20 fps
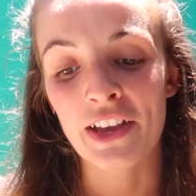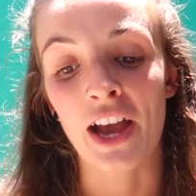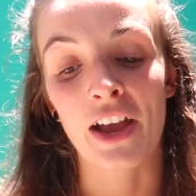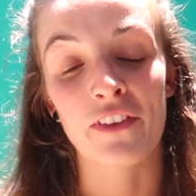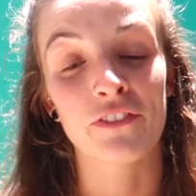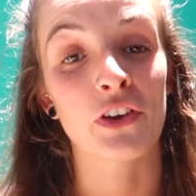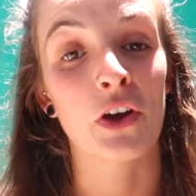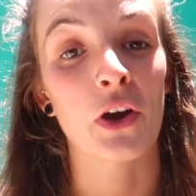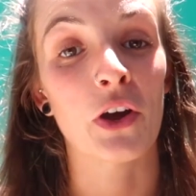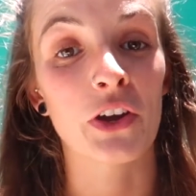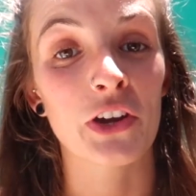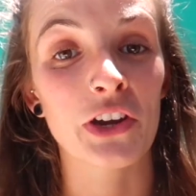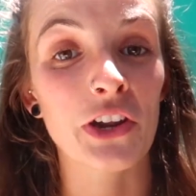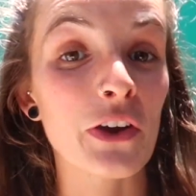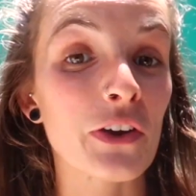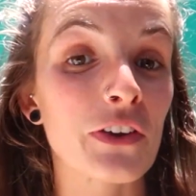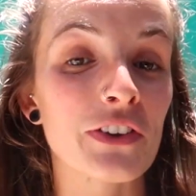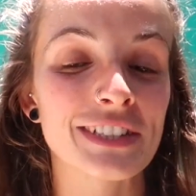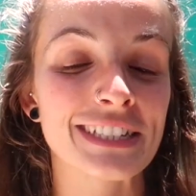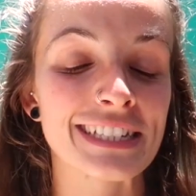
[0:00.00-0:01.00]
I've got a
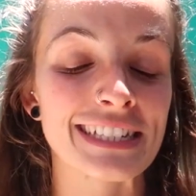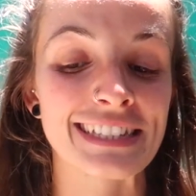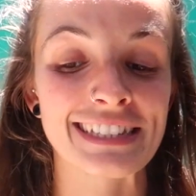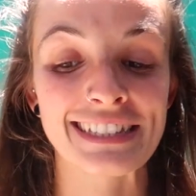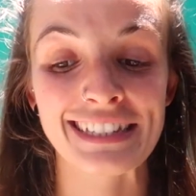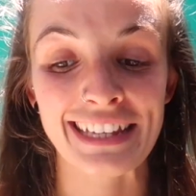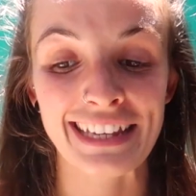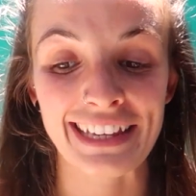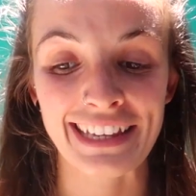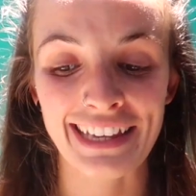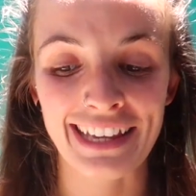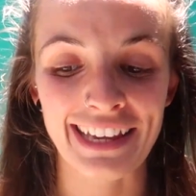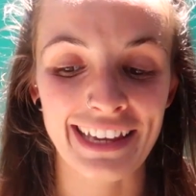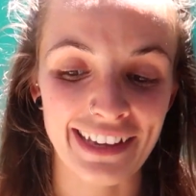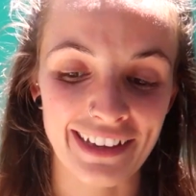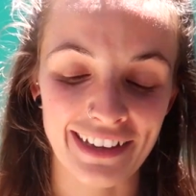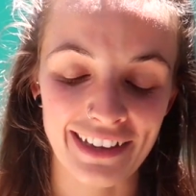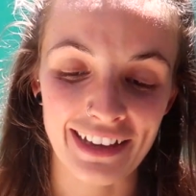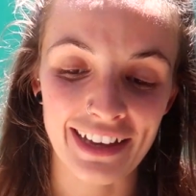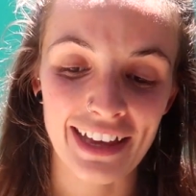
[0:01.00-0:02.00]
lot to see
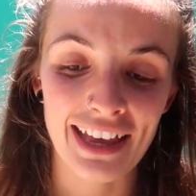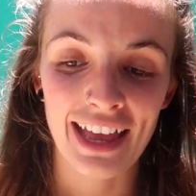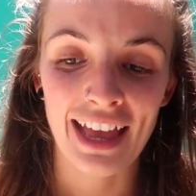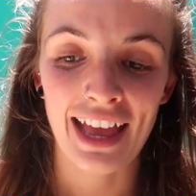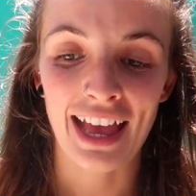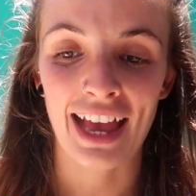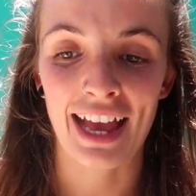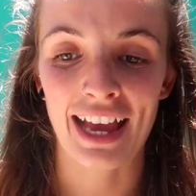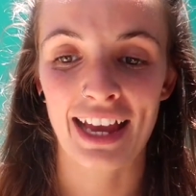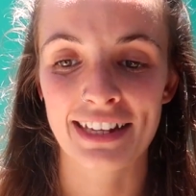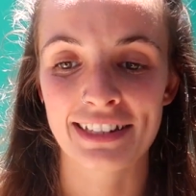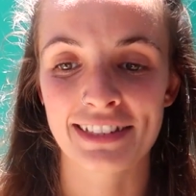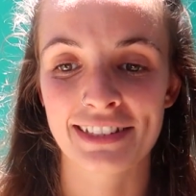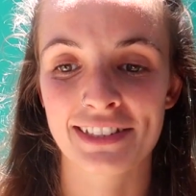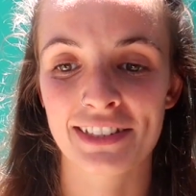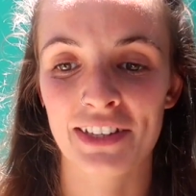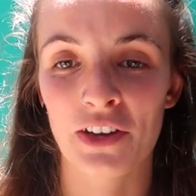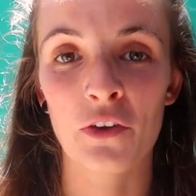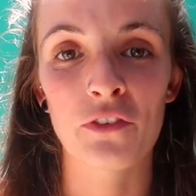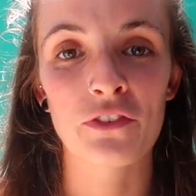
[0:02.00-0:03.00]
here,
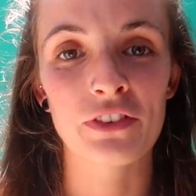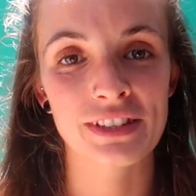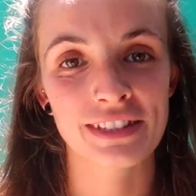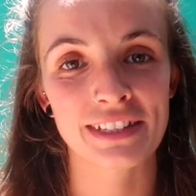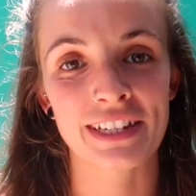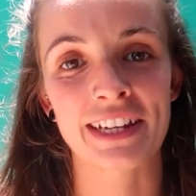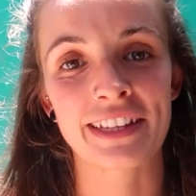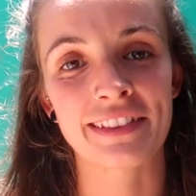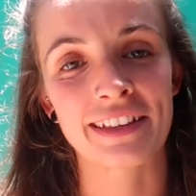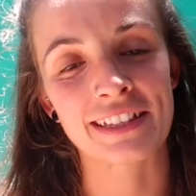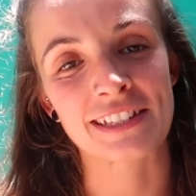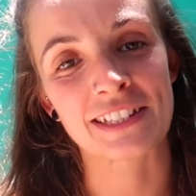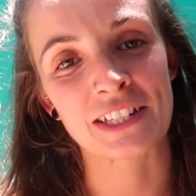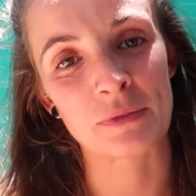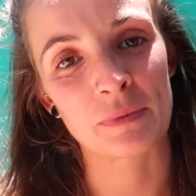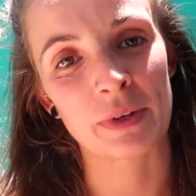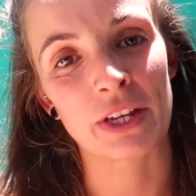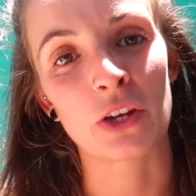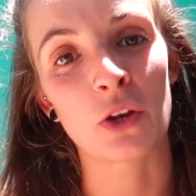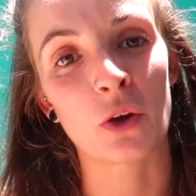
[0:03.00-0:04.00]
and obviously there's going
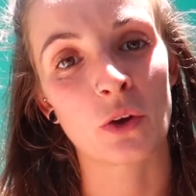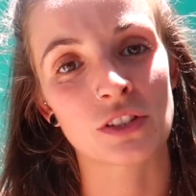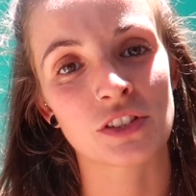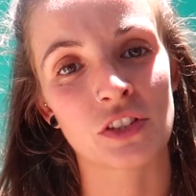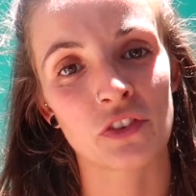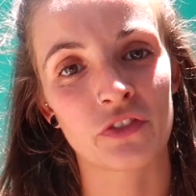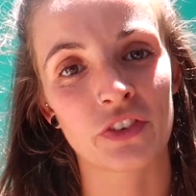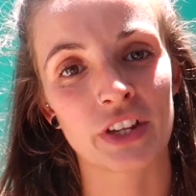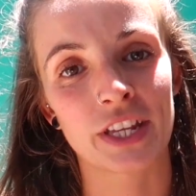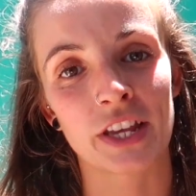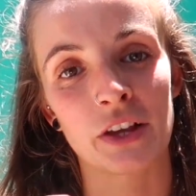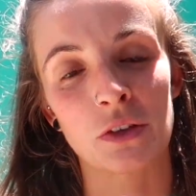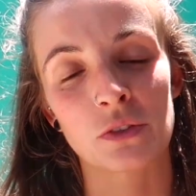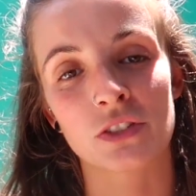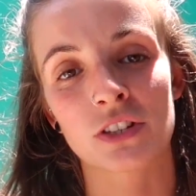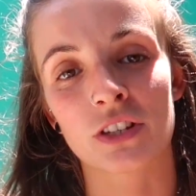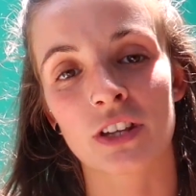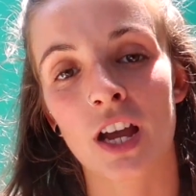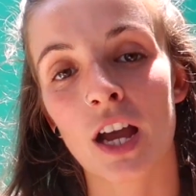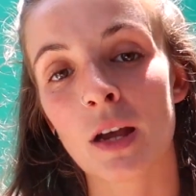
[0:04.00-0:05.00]
to be lots of
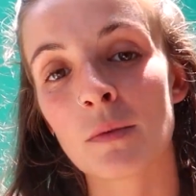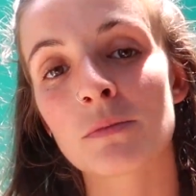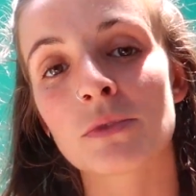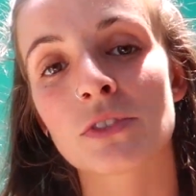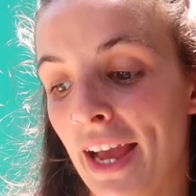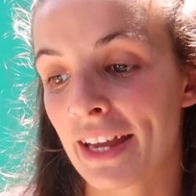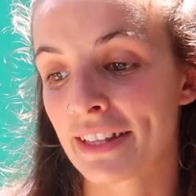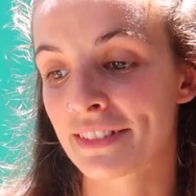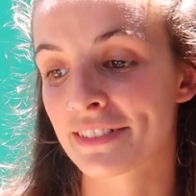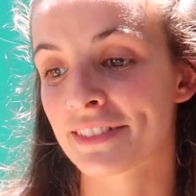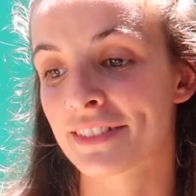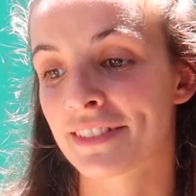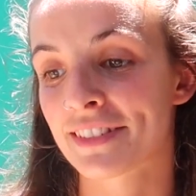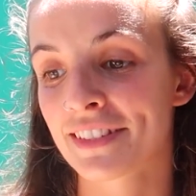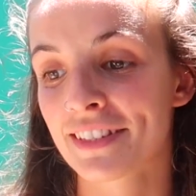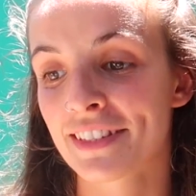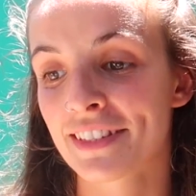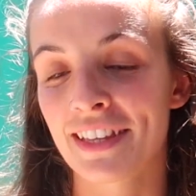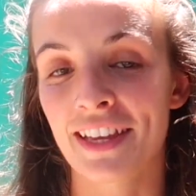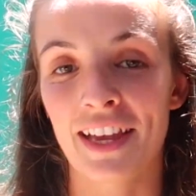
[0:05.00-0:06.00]
videos to come, and
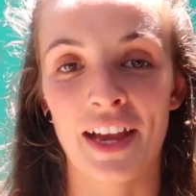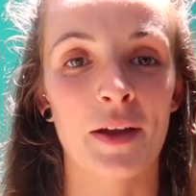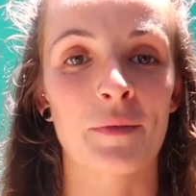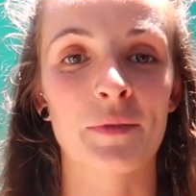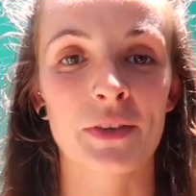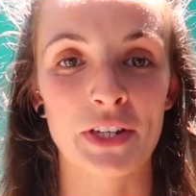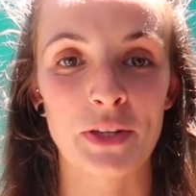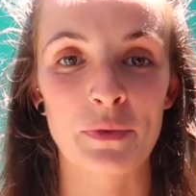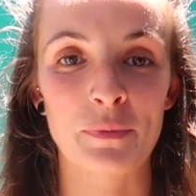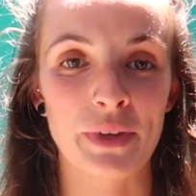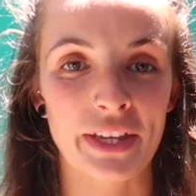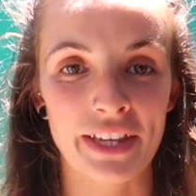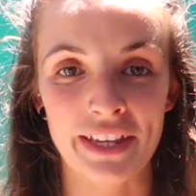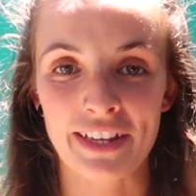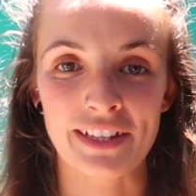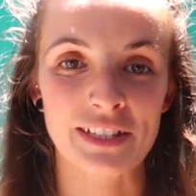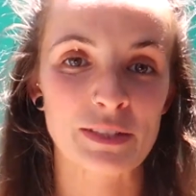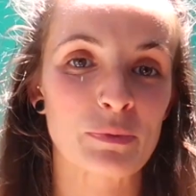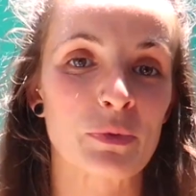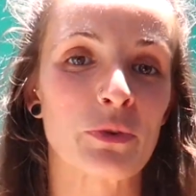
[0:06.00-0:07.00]
I'm going to be
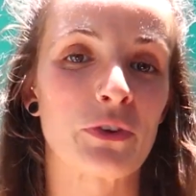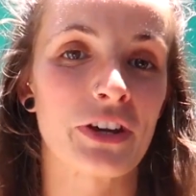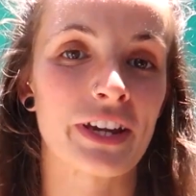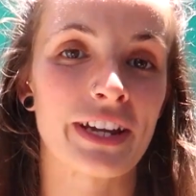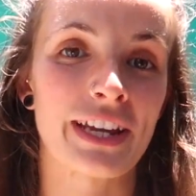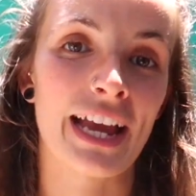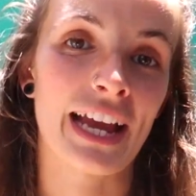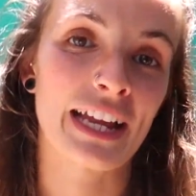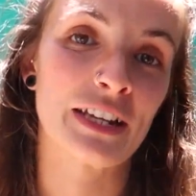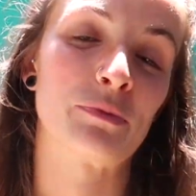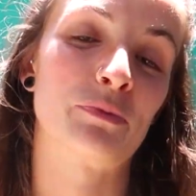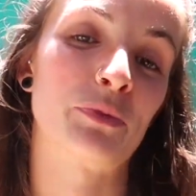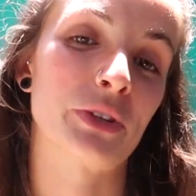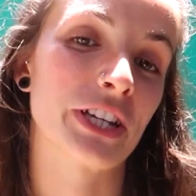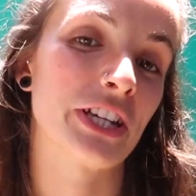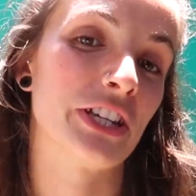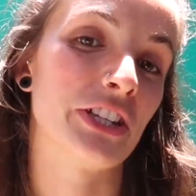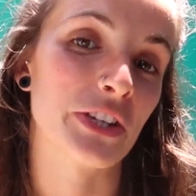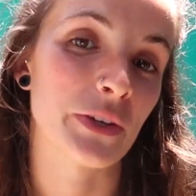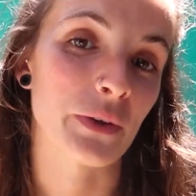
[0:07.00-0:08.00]
exploring and
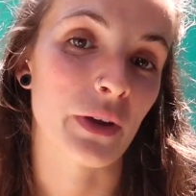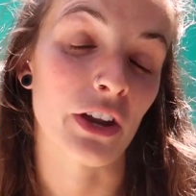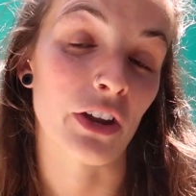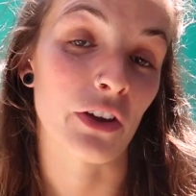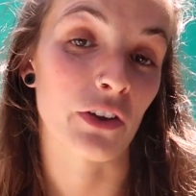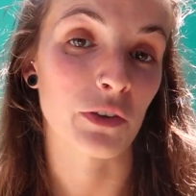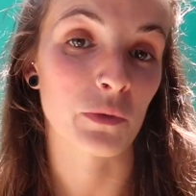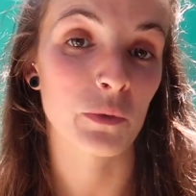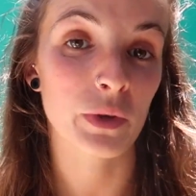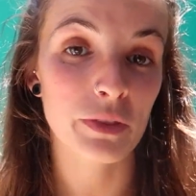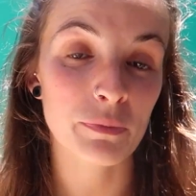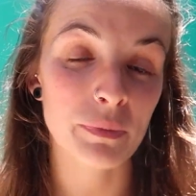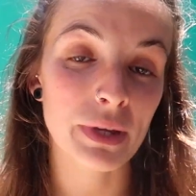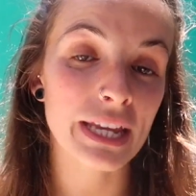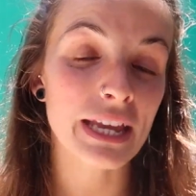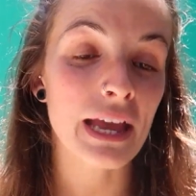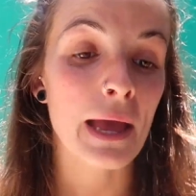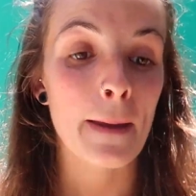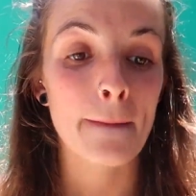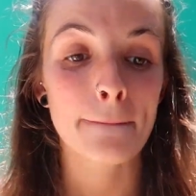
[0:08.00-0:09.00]
bringing you along with
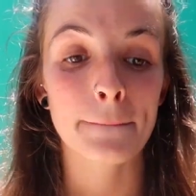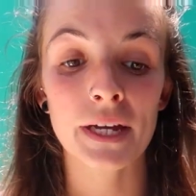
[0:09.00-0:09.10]
me.